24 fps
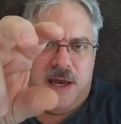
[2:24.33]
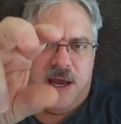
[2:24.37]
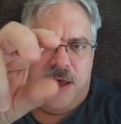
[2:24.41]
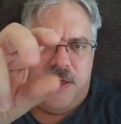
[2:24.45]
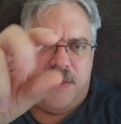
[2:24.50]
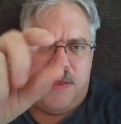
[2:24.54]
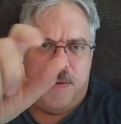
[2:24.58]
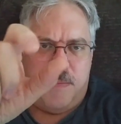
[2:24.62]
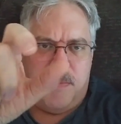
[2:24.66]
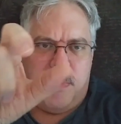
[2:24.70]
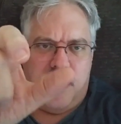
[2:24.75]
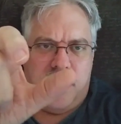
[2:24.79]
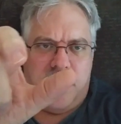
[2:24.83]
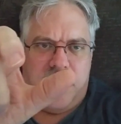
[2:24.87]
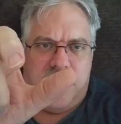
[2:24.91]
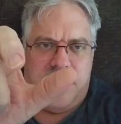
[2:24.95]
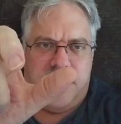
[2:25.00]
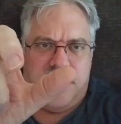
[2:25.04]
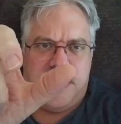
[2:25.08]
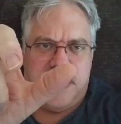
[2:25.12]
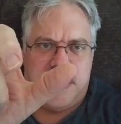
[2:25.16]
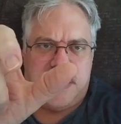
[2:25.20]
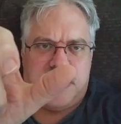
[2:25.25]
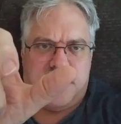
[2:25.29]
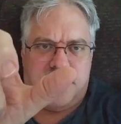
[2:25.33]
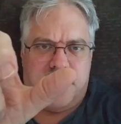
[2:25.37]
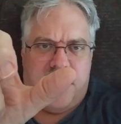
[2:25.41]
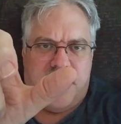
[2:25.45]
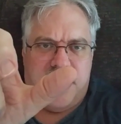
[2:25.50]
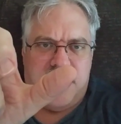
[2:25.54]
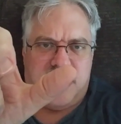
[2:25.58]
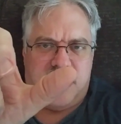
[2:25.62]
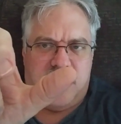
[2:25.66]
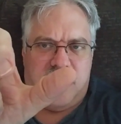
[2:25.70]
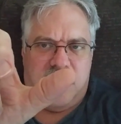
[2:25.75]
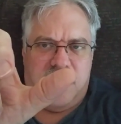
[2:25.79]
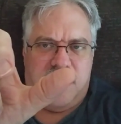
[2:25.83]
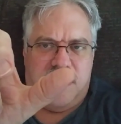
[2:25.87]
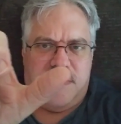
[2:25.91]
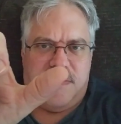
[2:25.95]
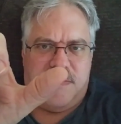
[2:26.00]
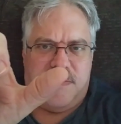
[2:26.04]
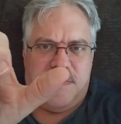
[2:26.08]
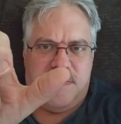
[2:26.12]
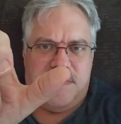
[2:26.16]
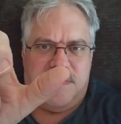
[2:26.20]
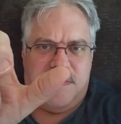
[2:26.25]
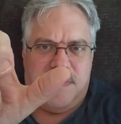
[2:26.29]
and they put in the spacer
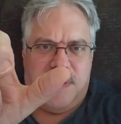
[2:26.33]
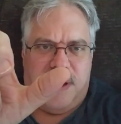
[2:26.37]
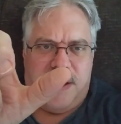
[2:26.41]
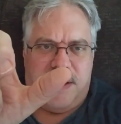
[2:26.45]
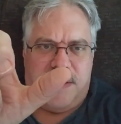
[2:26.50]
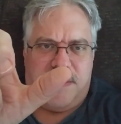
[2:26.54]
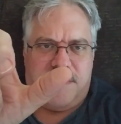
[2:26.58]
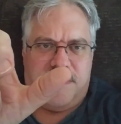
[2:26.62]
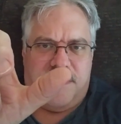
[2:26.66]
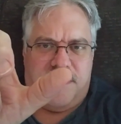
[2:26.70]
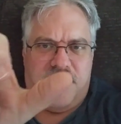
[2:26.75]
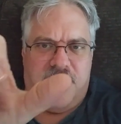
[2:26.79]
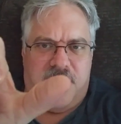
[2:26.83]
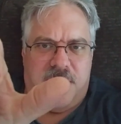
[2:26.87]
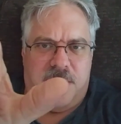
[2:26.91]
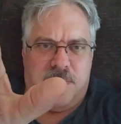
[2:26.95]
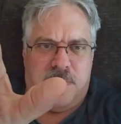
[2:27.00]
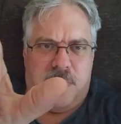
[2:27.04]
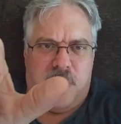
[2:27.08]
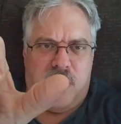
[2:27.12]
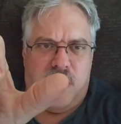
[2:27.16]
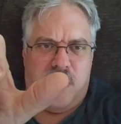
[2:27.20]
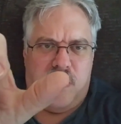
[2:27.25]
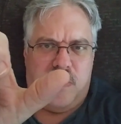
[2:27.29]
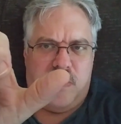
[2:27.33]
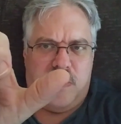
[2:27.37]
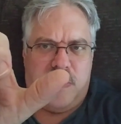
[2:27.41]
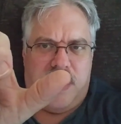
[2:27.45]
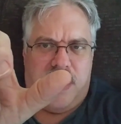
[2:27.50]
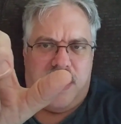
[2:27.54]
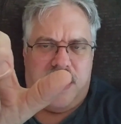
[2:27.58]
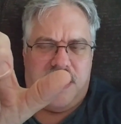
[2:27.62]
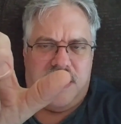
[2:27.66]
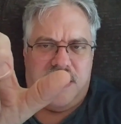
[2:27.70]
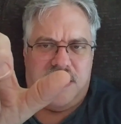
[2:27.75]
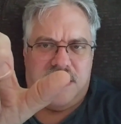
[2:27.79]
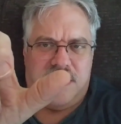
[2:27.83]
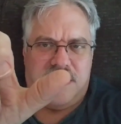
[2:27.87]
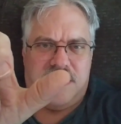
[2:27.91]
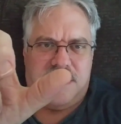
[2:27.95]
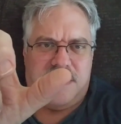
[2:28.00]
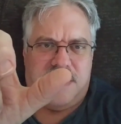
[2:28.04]
of like fake bone and